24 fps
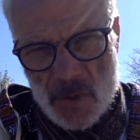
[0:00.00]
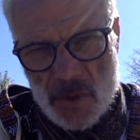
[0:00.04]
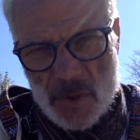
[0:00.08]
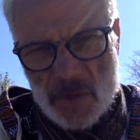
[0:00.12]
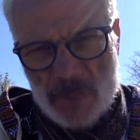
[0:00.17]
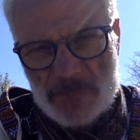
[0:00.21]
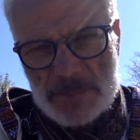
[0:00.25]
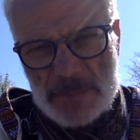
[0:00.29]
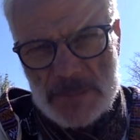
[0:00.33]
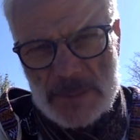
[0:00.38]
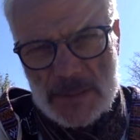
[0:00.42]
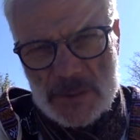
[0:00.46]

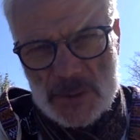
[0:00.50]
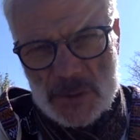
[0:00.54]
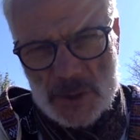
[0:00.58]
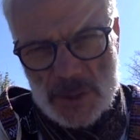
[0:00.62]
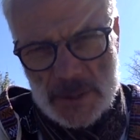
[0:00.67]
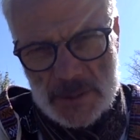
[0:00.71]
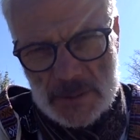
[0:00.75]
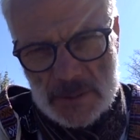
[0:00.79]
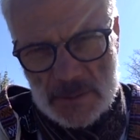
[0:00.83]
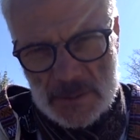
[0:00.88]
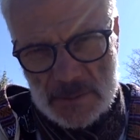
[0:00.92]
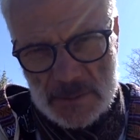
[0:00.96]
of being
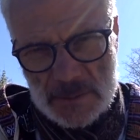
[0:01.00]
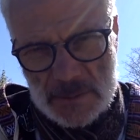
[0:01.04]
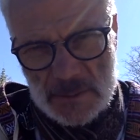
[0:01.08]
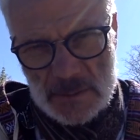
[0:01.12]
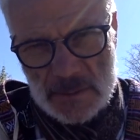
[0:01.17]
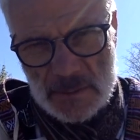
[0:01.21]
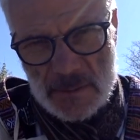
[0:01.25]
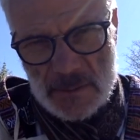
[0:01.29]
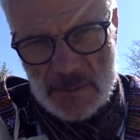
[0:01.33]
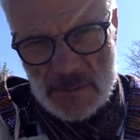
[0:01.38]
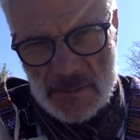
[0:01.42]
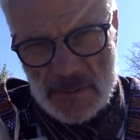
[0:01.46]

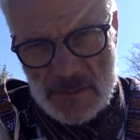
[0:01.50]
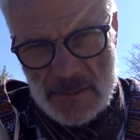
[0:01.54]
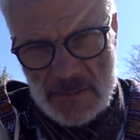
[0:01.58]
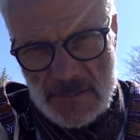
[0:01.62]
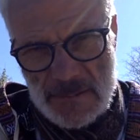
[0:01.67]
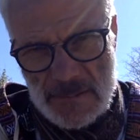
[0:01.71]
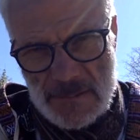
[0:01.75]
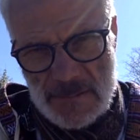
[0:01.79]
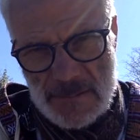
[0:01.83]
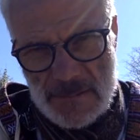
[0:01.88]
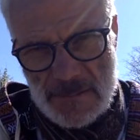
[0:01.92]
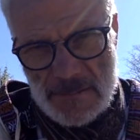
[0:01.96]
generous
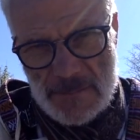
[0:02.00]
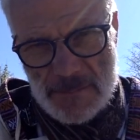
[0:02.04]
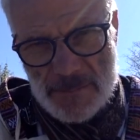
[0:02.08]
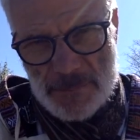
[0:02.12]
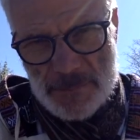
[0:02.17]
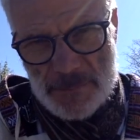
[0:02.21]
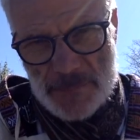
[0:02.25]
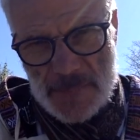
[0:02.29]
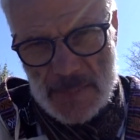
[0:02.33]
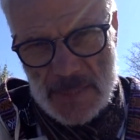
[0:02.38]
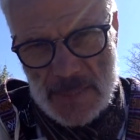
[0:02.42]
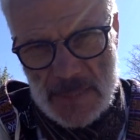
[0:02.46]

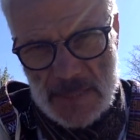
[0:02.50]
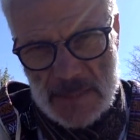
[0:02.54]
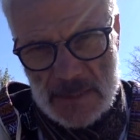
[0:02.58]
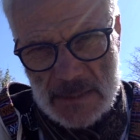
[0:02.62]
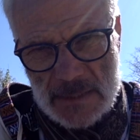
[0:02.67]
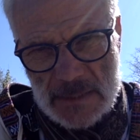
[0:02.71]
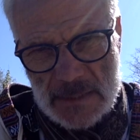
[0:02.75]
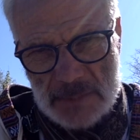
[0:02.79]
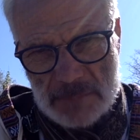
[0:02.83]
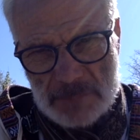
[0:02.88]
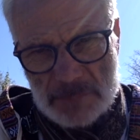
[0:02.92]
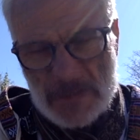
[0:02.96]

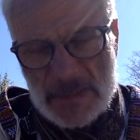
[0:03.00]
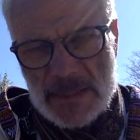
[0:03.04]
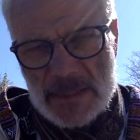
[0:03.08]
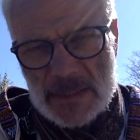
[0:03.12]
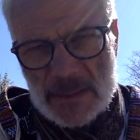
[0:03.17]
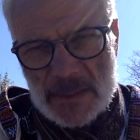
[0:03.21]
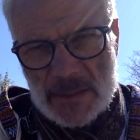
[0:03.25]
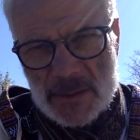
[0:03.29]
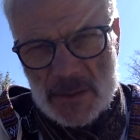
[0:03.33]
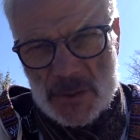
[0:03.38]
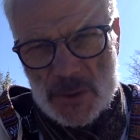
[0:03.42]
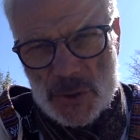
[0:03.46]
and being
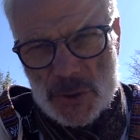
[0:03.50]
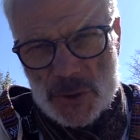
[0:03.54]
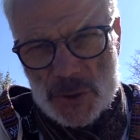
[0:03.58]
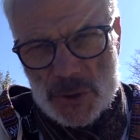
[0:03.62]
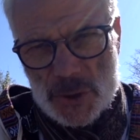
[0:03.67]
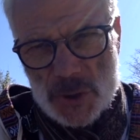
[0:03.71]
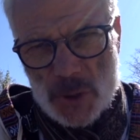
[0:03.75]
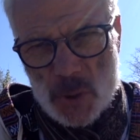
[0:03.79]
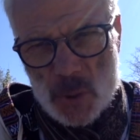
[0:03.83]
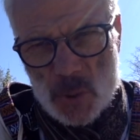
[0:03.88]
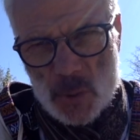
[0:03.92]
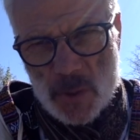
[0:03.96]
in
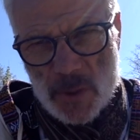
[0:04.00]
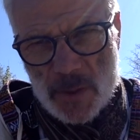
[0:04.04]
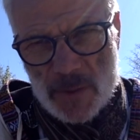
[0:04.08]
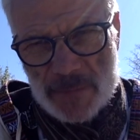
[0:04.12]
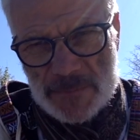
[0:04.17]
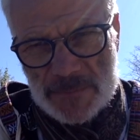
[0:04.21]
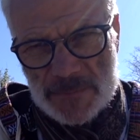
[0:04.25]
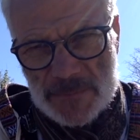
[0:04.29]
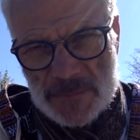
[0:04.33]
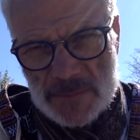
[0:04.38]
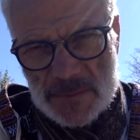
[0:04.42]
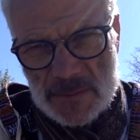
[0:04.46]
control of,
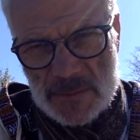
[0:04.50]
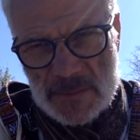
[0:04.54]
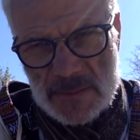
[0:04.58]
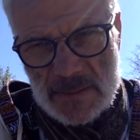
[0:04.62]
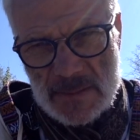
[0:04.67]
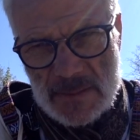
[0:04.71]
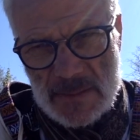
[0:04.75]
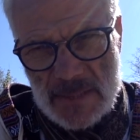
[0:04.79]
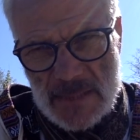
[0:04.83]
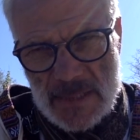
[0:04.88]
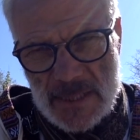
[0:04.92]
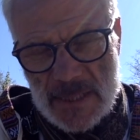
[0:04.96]

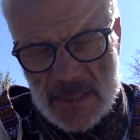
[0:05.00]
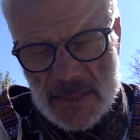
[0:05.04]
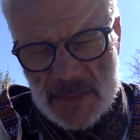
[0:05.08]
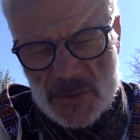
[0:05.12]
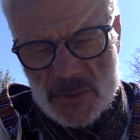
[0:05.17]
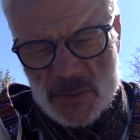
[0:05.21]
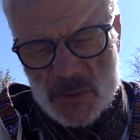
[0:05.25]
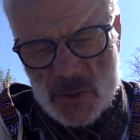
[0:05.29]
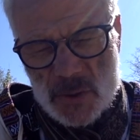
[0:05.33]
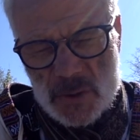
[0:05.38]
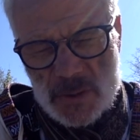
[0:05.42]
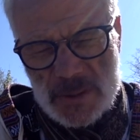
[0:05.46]

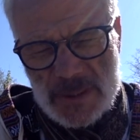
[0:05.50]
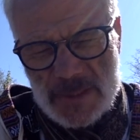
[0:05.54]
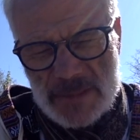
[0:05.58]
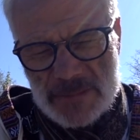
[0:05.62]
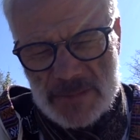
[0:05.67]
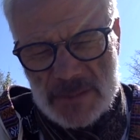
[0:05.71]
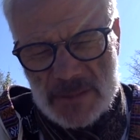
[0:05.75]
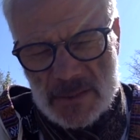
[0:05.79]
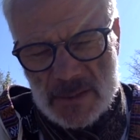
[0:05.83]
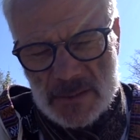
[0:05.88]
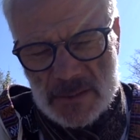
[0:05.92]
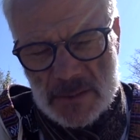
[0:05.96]
not
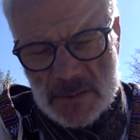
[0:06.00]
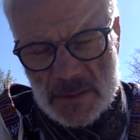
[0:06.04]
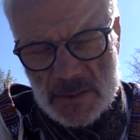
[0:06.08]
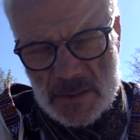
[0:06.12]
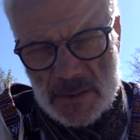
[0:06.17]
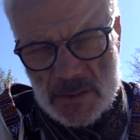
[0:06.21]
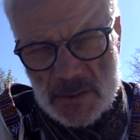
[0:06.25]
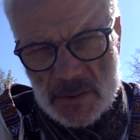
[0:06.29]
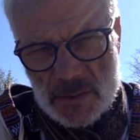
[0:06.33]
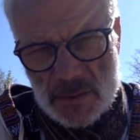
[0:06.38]
leaving others